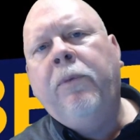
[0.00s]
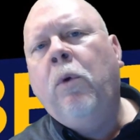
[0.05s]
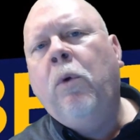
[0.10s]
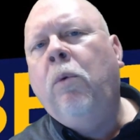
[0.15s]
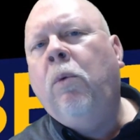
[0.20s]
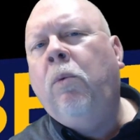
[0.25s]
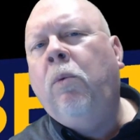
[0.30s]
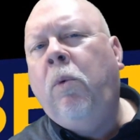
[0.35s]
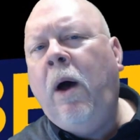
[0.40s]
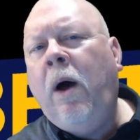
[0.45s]

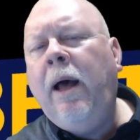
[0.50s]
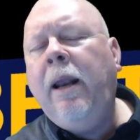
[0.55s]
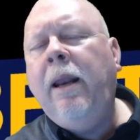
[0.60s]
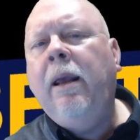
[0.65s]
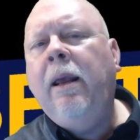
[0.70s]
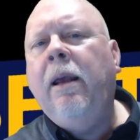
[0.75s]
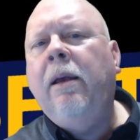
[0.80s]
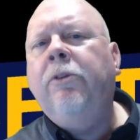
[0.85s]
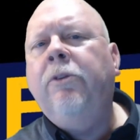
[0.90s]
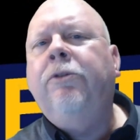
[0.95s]

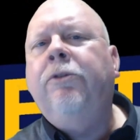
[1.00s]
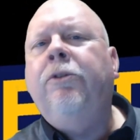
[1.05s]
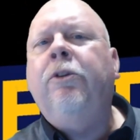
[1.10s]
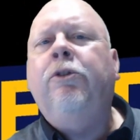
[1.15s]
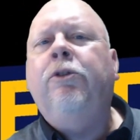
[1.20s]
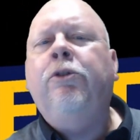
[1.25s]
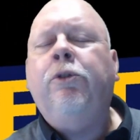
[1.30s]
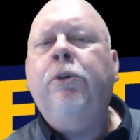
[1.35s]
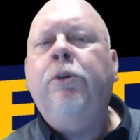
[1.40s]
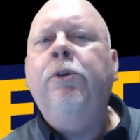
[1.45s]
what is the
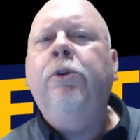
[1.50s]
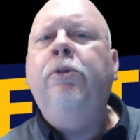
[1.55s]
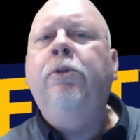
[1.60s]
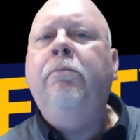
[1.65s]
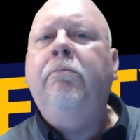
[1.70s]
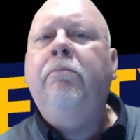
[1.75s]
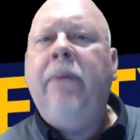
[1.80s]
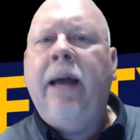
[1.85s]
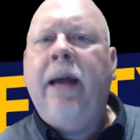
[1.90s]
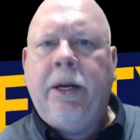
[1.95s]
true
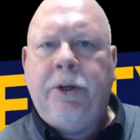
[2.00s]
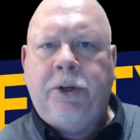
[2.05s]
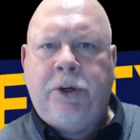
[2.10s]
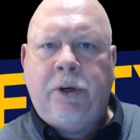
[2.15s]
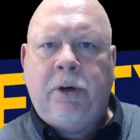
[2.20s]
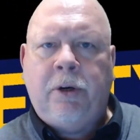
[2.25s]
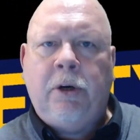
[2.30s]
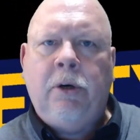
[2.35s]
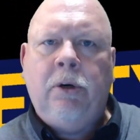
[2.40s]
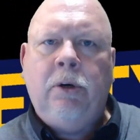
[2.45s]

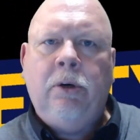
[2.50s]
measure